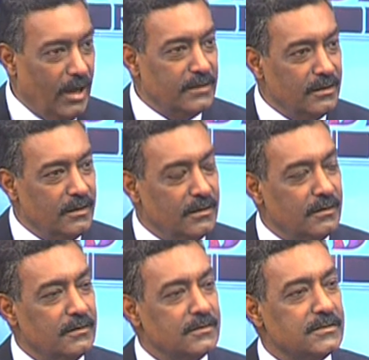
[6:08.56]

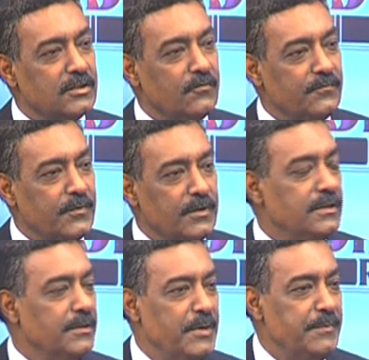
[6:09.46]
other sort of,
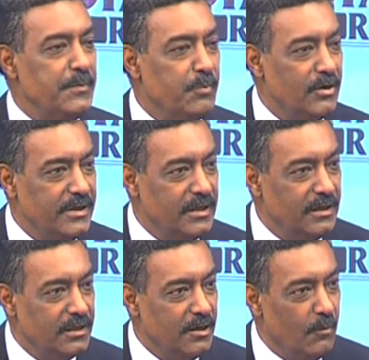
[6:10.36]
there may be political
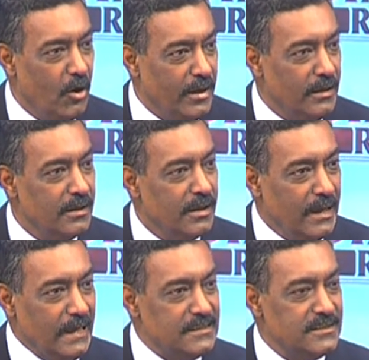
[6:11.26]
turmoil,
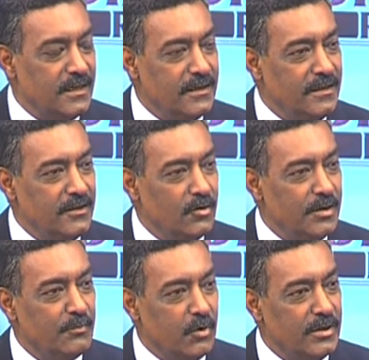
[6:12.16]
and suddenly your
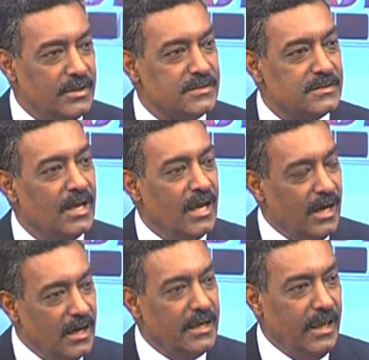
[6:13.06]
employees
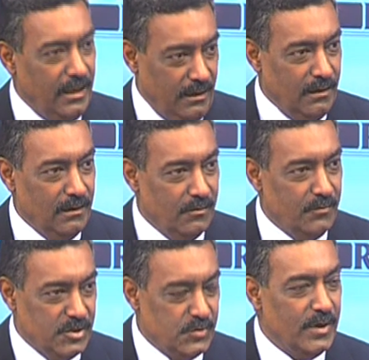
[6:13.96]
again,
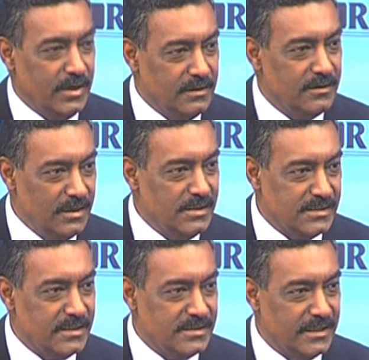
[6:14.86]
which work in the real
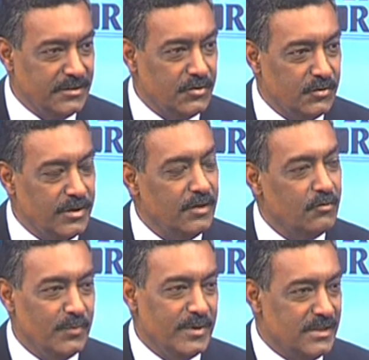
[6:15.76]
estate sector today,
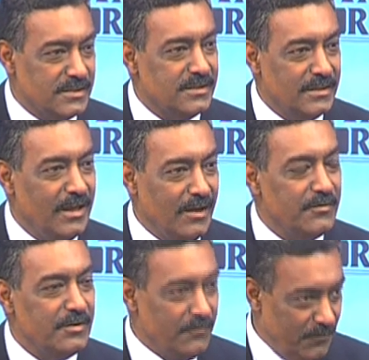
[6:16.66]
could be yesterday
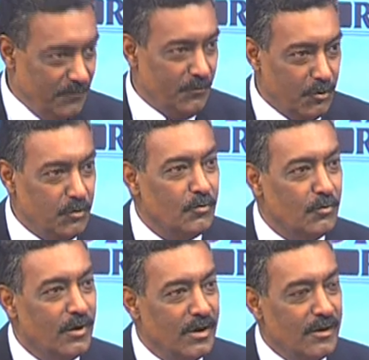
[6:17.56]
having, for
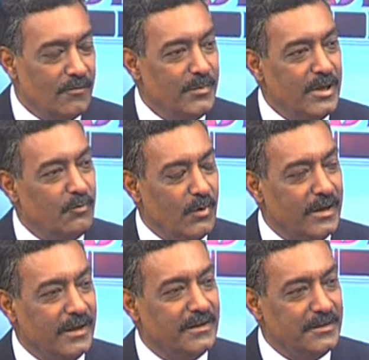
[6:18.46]
you, been
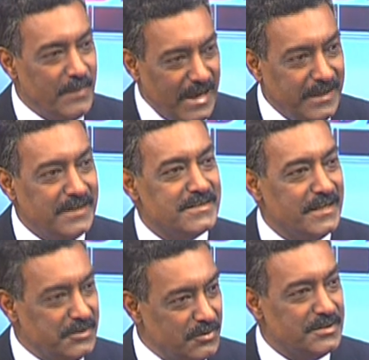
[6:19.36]
working in the banking
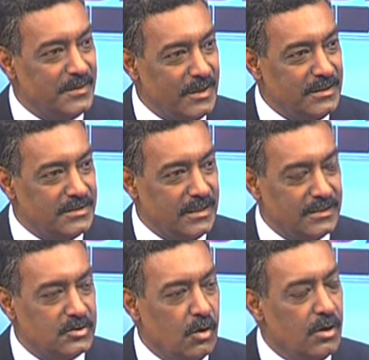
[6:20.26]
sector or some other
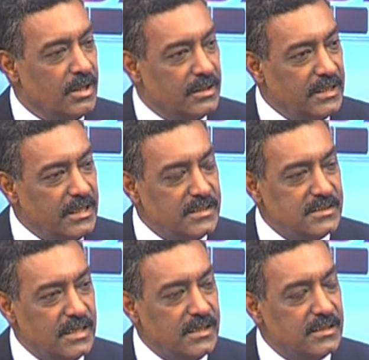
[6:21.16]
sector. So there is
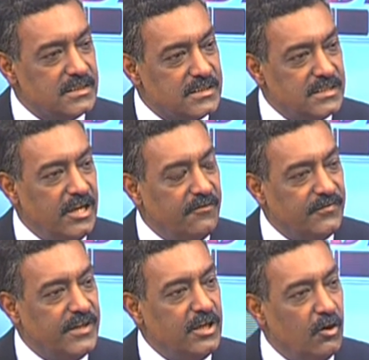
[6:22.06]
that
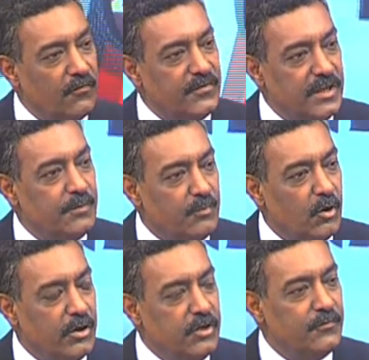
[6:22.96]
safety of the
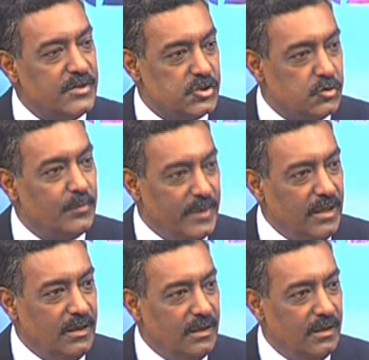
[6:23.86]
employee, which to
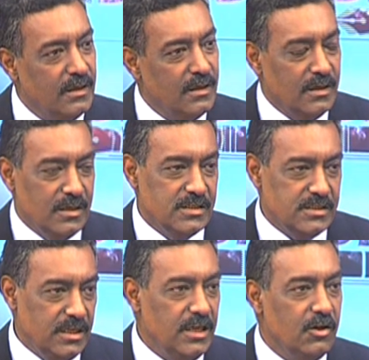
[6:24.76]
me
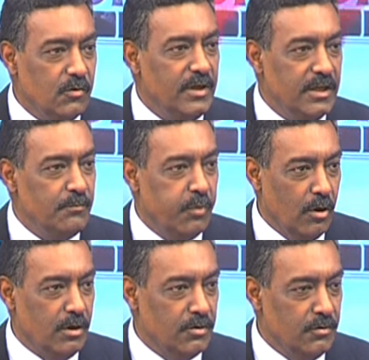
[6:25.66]
is equally
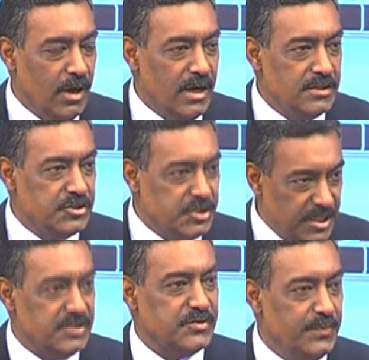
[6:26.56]
important. You can't
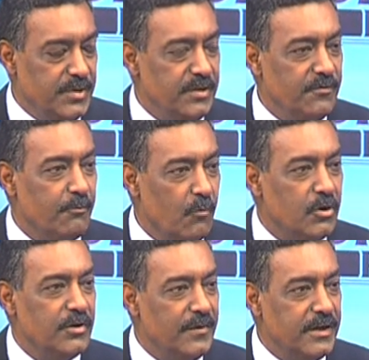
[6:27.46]
just be
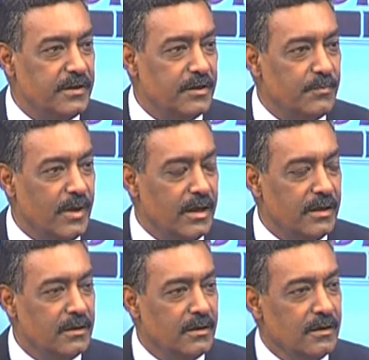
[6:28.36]
motivated
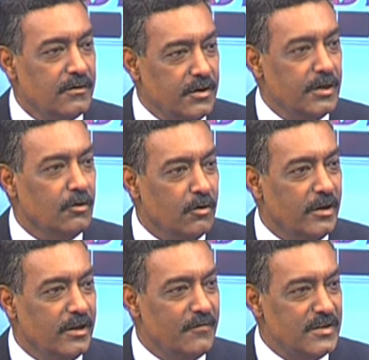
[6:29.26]
by return on
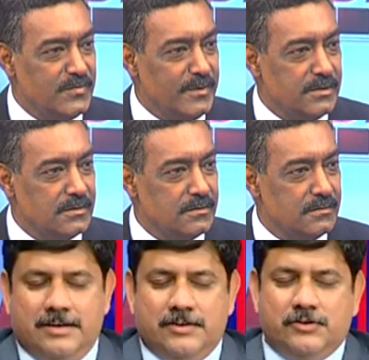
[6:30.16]
investments.
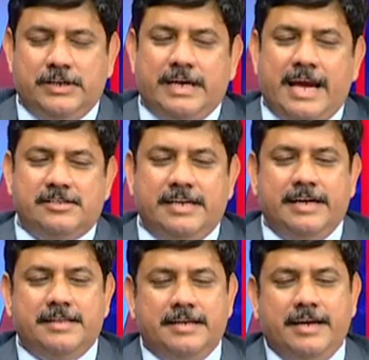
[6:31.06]
So he actually
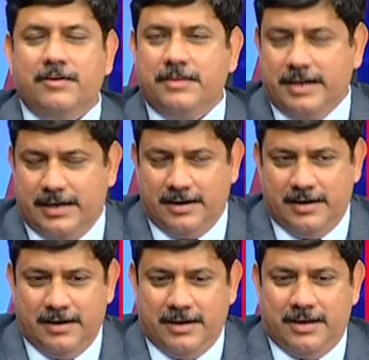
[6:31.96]
hit the nail on the head.
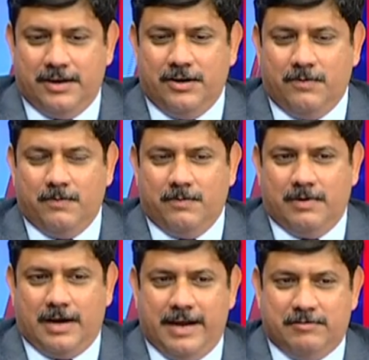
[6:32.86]

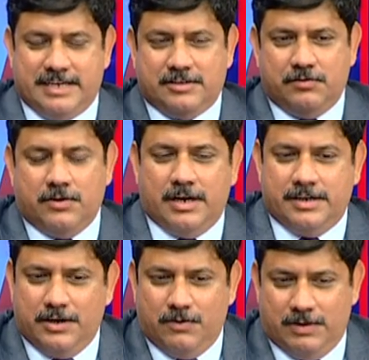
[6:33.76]
I was actually going to
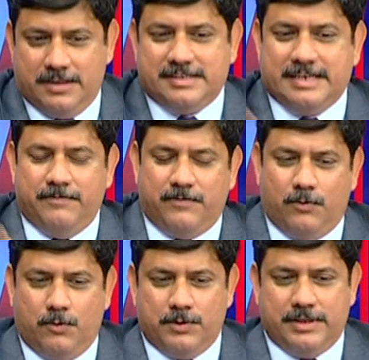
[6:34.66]
continue in the same
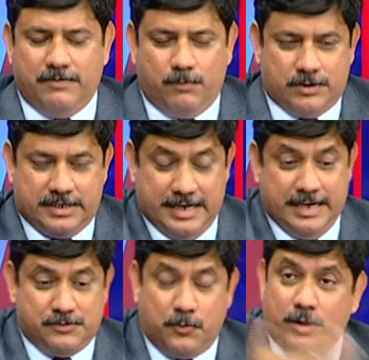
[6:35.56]
flow over there, what
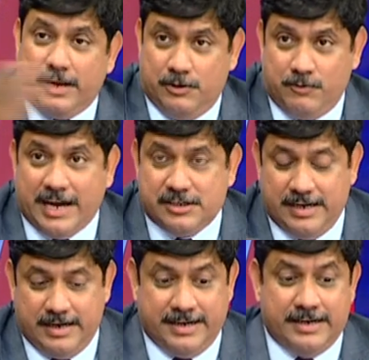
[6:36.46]
he spoke, and you actually
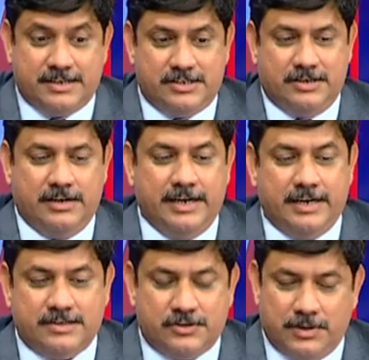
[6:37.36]
led
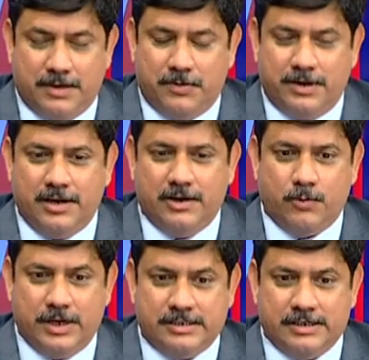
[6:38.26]
us to that particular
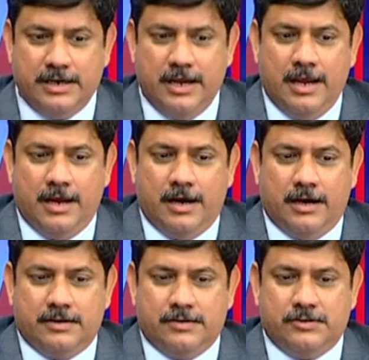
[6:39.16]
question.
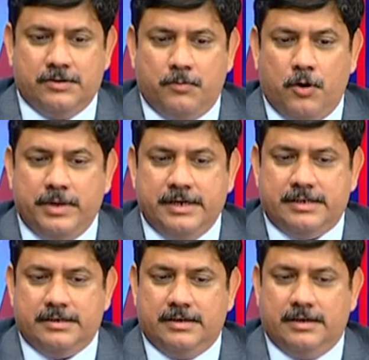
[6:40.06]
The
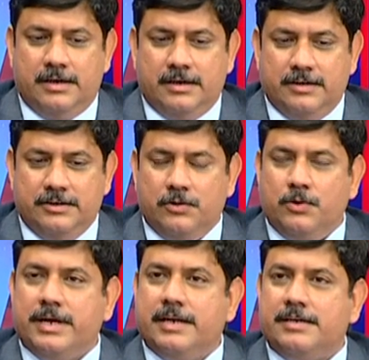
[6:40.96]
moment you
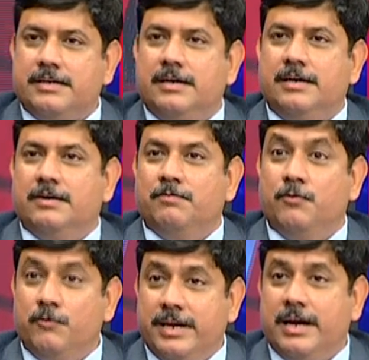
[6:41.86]
look at
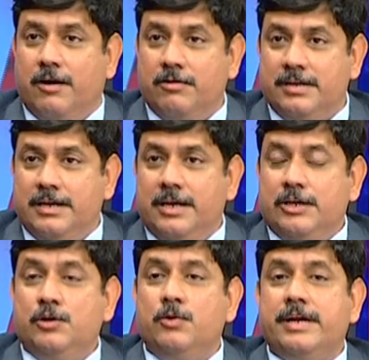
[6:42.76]
moving out,
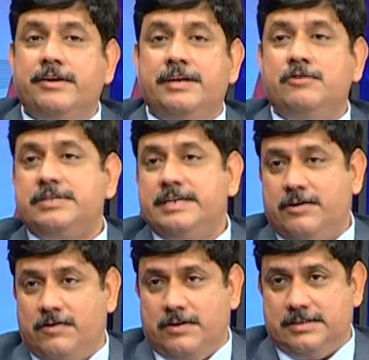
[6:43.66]
you look at reducing your
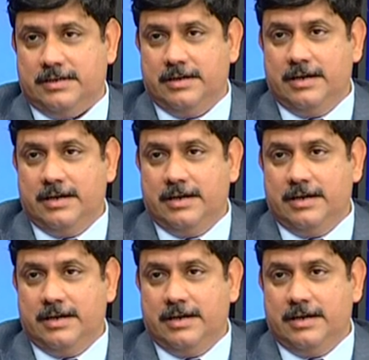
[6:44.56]
cost.